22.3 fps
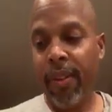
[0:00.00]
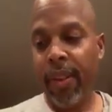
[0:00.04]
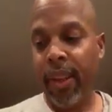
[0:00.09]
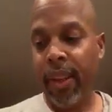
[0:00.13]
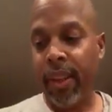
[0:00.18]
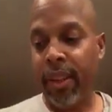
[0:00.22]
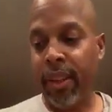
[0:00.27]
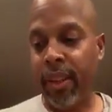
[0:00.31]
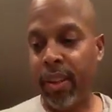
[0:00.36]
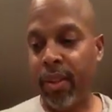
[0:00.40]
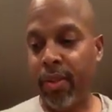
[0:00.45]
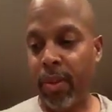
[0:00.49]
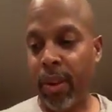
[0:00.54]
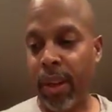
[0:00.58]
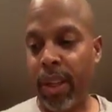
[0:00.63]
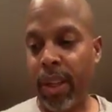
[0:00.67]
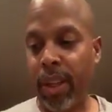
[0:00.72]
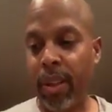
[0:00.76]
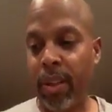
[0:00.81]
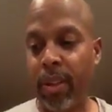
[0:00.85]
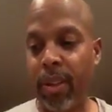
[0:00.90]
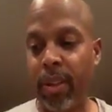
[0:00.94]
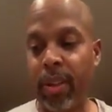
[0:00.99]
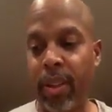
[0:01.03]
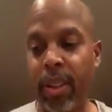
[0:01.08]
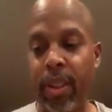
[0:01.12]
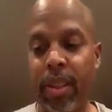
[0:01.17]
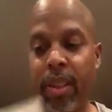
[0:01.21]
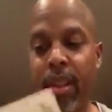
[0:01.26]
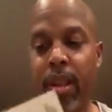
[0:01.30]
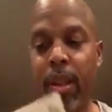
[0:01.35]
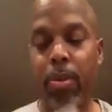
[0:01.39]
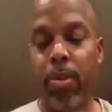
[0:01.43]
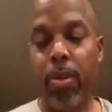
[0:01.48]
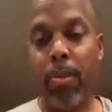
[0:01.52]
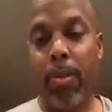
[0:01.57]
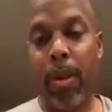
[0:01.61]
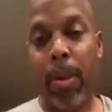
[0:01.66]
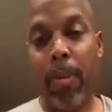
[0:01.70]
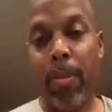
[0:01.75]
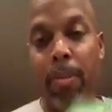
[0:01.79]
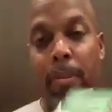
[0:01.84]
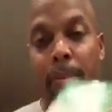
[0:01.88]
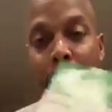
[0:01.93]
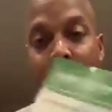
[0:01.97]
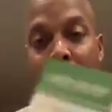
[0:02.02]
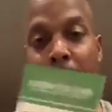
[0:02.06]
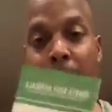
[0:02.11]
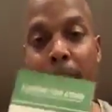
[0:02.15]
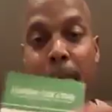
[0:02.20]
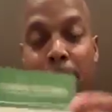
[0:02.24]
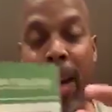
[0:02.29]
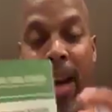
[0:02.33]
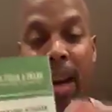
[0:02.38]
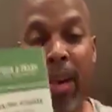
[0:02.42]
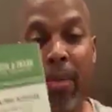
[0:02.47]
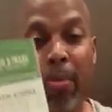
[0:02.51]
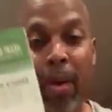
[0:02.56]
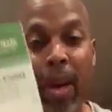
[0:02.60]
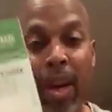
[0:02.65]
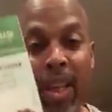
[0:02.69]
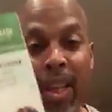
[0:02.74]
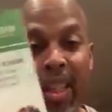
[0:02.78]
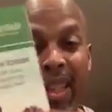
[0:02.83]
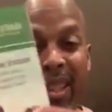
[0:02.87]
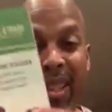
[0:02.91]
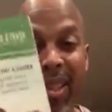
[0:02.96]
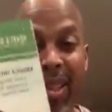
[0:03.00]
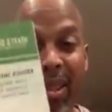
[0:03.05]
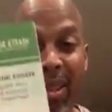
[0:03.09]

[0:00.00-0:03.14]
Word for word: And this right here is helping my, my mind, body, and